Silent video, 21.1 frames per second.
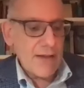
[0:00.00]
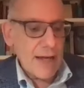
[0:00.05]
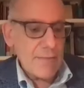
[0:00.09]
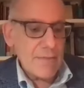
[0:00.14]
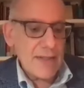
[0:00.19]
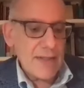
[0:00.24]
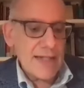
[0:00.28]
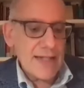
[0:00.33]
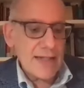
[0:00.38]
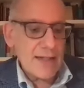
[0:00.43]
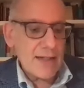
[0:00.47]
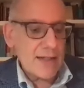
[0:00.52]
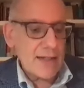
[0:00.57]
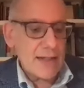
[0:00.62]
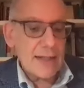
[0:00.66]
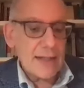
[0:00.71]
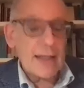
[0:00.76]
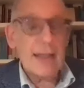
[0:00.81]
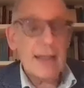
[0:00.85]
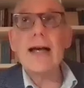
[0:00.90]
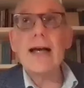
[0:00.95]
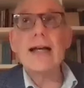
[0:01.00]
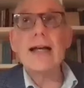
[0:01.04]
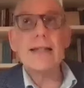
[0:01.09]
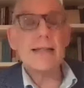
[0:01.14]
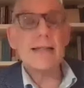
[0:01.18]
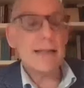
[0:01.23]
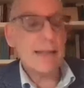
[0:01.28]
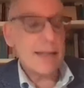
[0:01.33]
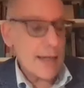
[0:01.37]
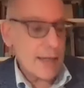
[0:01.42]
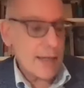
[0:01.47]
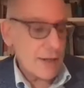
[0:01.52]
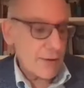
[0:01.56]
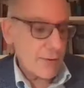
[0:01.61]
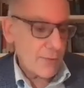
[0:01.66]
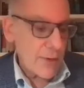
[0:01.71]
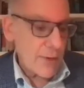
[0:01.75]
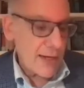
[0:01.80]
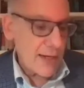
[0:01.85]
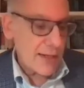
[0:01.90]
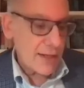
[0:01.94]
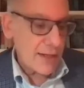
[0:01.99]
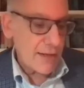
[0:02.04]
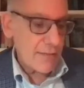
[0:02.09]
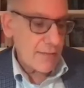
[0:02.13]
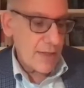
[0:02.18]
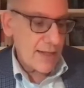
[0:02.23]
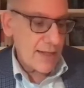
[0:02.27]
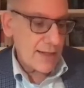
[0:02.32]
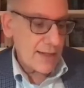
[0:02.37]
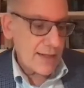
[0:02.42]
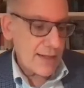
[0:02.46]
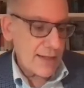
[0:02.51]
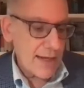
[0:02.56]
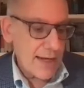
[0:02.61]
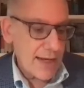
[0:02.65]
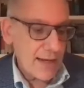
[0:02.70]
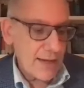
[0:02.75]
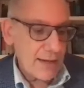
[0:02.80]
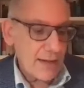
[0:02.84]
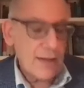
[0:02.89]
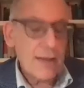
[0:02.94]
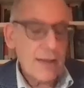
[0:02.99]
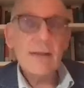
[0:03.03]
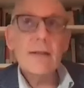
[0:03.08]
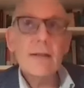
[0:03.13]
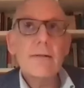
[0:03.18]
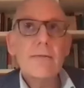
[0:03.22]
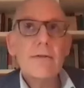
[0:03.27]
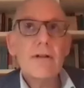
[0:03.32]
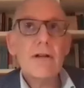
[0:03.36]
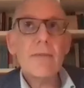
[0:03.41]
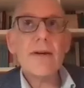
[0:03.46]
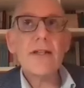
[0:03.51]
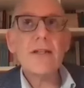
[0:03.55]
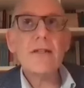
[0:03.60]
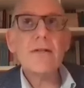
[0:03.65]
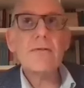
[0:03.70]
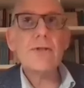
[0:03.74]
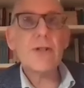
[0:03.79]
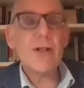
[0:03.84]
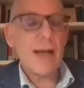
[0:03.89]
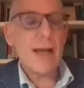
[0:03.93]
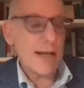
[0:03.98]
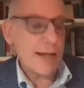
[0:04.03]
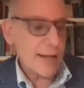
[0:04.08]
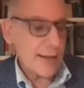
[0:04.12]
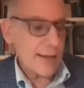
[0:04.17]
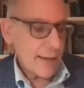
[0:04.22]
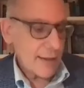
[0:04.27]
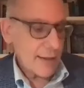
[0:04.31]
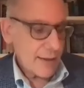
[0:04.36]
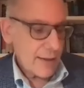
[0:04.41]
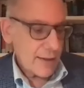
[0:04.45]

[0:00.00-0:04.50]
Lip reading: I'd be disinclined to take the risk, Min said. What about you, Jake?